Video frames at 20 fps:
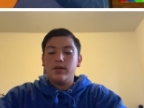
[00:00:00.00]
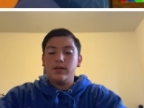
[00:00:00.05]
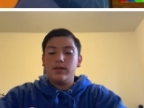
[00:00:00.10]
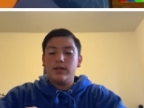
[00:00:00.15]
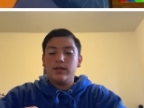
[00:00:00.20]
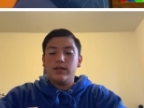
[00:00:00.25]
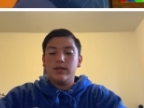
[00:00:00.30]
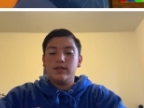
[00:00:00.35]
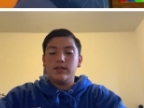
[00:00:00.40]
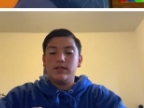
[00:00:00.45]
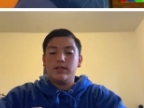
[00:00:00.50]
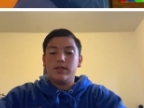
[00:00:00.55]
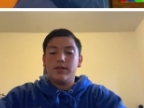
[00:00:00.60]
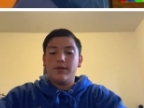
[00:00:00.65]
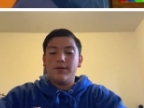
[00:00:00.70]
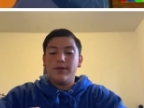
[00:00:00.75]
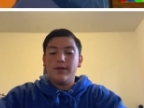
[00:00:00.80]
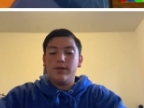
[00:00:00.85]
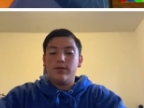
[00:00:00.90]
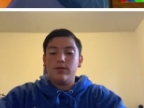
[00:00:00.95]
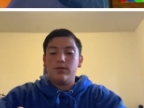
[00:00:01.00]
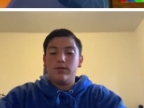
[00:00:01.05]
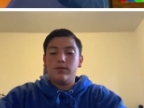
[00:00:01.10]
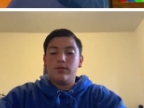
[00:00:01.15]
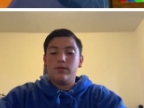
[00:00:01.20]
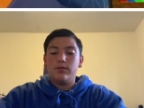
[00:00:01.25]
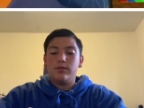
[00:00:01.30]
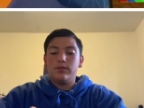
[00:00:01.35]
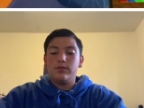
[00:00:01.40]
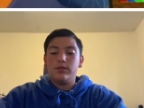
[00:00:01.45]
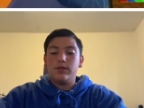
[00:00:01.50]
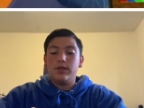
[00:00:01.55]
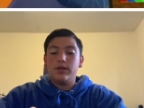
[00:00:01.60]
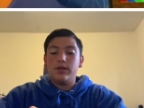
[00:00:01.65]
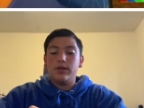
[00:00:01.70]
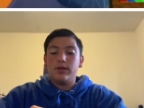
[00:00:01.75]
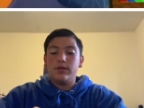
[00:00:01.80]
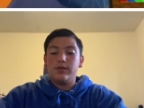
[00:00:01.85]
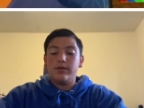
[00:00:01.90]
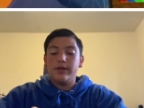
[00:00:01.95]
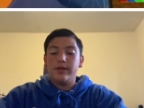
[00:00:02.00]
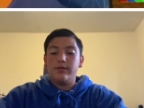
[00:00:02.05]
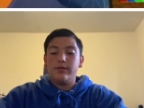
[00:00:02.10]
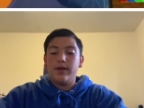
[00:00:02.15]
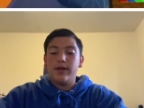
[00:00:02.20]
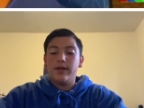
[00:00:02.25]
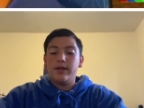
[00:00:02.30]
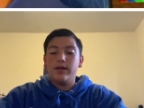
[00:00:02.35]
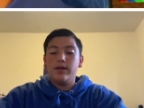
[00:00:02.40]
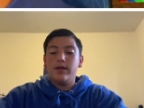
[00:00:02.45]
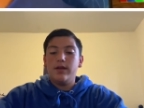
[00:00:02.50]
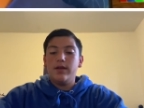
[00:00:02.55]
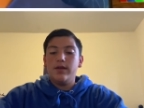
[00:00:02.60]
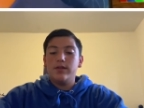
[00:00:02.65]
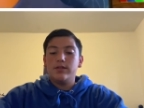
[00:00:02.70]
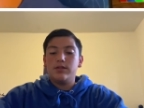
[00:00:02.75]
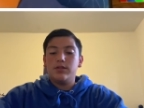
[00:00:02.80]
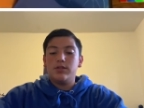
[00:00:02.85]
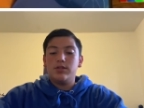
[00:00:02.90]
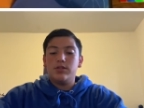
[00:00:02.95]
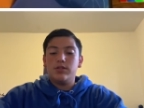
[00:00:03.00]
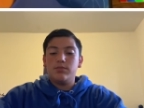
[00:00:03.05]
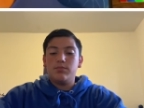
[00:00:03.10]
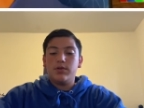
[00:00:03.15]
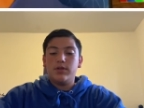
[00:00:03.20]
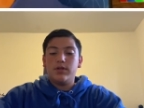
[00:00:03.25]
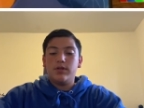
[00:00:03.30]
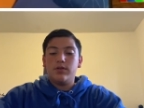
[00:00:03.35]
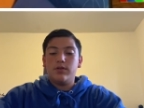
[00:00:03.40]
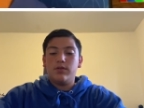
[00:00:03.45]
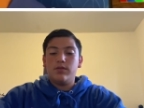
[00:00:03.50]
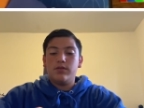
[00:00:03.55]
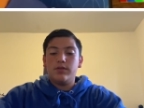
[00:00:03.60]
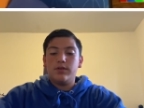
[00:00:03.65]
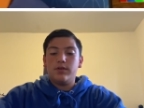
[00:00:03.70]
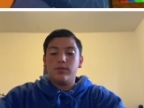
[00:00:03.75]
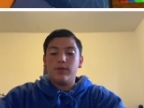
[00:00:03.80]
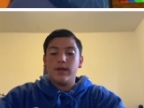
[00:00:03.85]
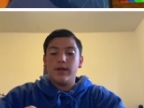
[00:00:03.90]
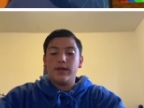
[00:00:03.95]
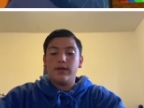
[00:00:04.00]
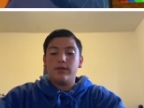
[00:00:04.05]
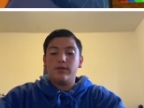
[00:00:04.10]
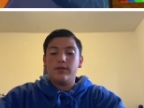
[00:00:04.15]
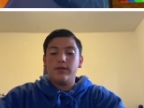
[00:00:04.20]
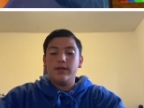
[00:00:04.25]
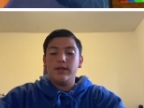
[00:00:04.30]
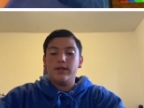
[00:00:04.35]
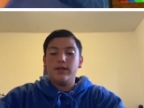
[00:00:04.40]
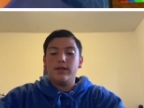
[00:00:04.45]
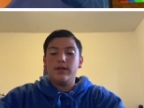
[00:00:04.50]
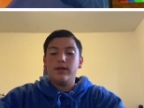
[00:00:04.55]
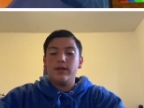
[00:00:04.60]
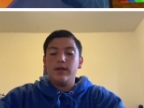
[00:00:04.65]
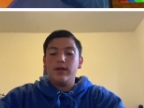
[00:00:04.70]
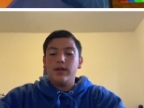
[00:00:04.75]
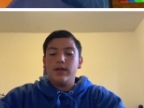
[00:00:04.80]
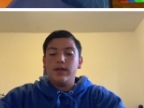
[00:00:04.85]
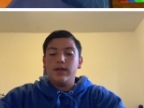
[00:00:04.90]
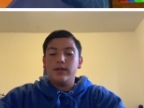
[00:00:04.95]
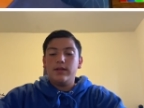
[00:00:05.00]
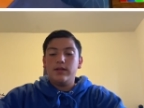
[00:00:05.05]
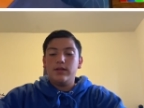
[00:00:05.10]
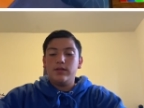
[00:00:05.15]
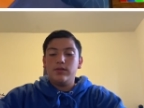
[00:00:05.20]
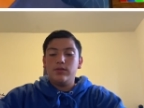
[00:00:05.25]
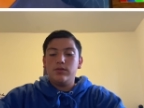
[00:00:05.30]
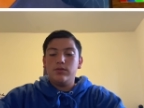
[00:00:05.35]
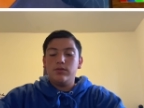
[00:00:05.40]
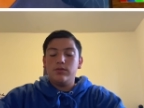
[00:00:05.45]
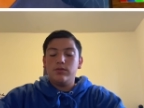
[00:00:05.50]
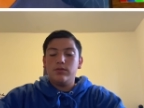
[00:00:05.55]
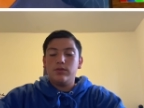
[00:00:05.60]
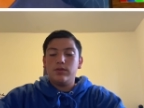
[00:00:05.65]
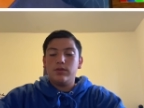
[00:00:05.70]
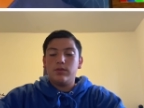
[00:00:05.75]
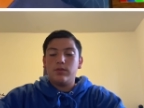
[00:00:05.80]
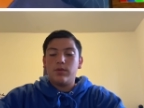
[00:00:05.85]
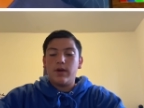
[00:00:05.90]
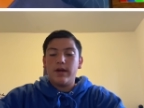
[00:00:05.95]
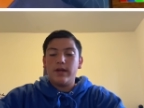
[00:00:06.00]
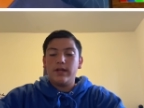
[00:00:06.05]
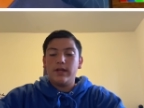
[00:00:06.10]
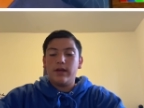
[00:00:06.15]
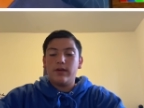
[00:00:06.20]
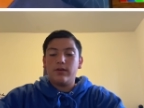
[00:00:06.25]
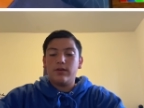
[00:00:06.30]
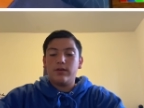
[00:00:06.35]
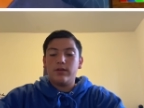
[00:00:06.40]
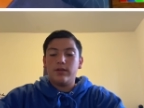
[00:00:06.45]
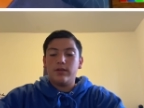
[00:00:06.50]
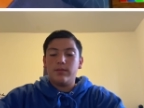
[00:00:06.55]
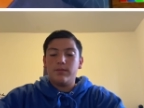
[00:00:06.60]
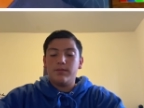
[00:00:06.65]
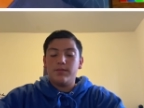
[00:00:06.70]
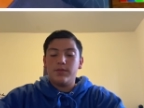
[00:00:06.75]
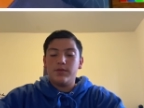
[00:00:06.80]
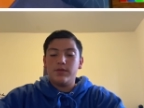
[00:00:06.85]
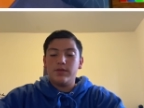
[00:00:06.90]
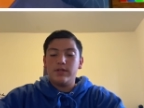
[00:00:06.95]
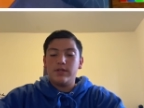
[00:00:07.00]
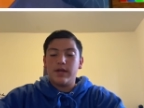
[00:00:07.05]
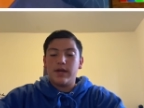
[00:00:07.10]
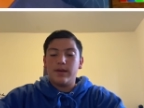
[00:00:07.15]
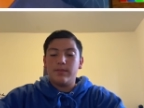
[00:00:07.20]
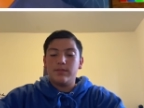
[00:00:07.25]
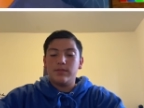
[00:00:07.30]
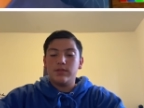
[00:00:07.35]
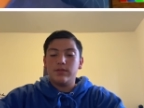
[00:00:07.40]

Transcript: and this is the green-red, so you just put it over the red and green, and then you do the righty algorithm 3 times.